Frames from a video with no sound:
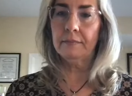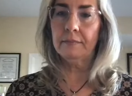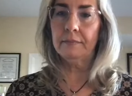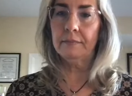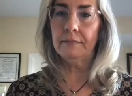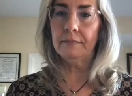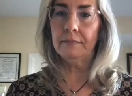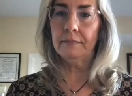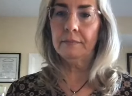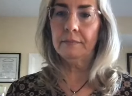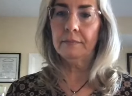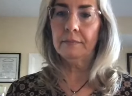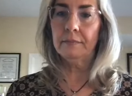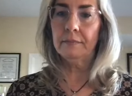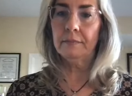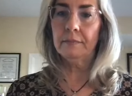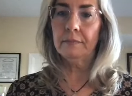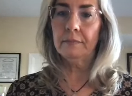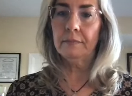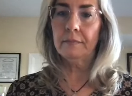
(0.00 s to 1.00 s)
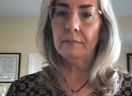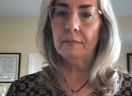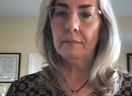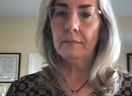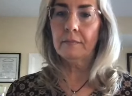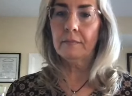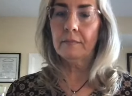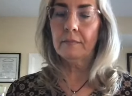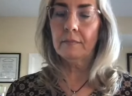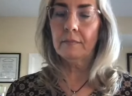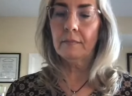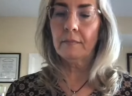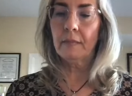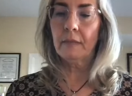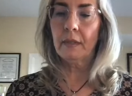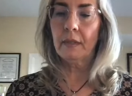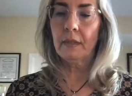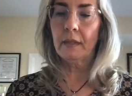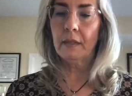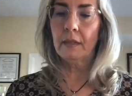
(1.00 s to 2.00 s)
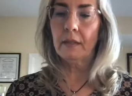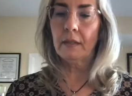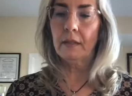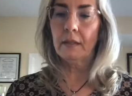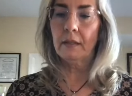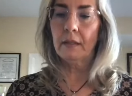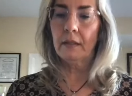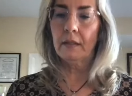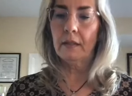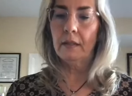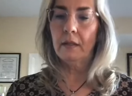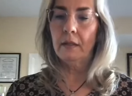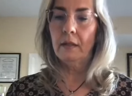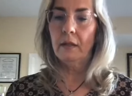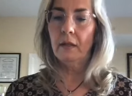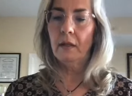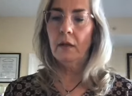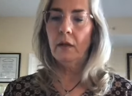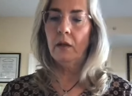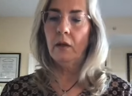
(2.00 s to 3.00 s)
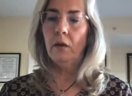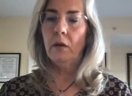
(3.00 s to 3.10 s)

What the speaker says: Nobody speaks.